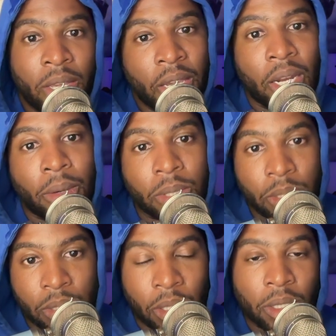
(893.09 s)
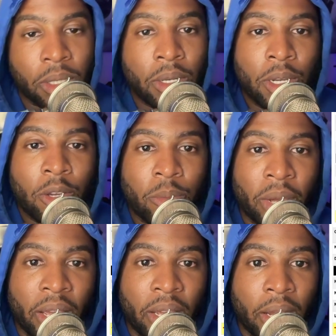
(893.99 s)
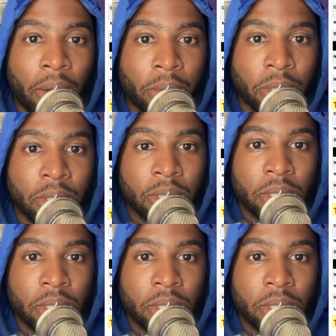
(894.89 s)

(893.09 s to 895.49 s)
and I would start my 8 hours